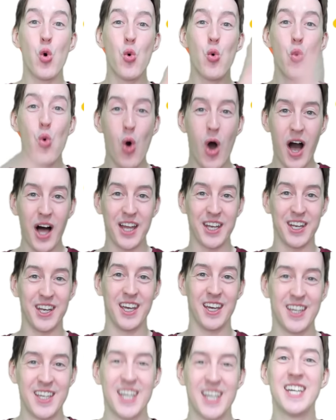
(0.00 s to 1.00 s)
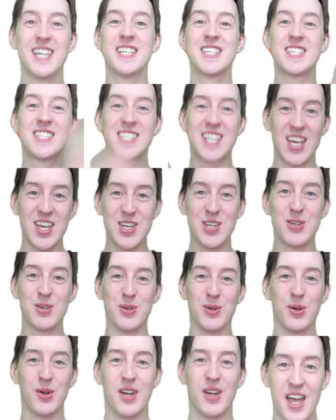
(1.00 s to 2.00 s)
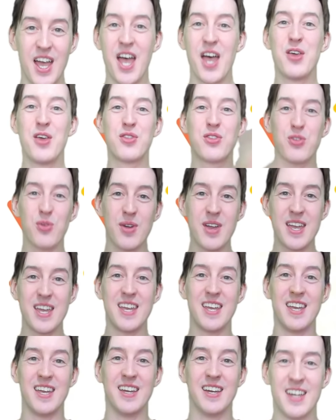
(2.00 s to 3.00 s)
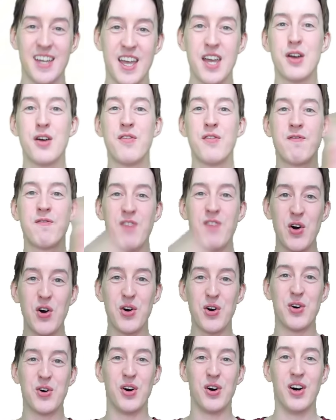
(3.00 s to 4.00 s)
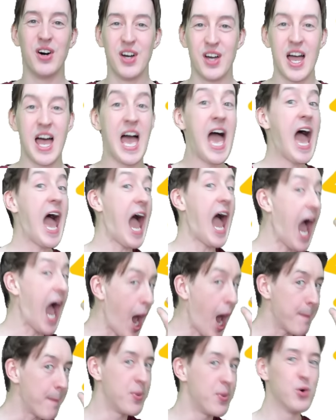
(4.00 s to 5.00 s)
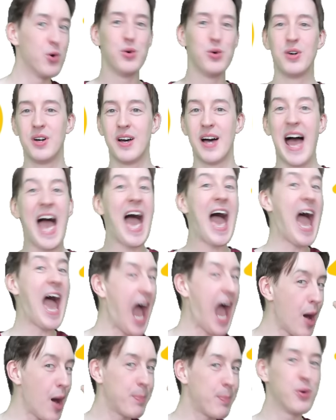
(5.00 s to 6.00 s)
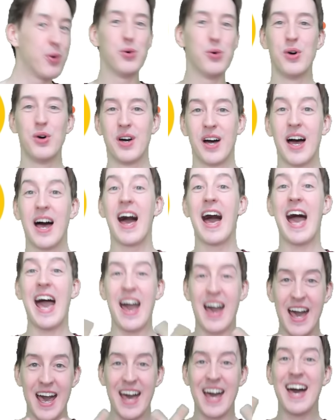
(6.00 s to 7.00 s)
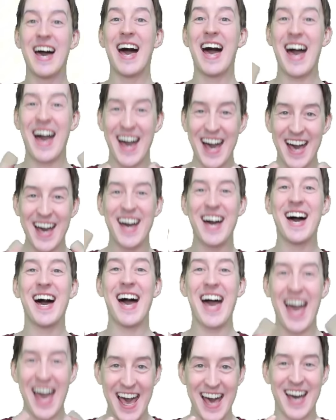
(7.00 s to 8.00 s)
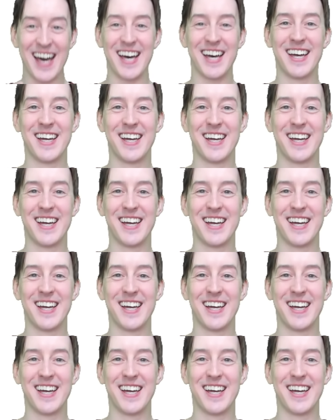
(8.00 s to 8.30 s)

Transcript: One, two, three, four. Apple, apple, a, a, a.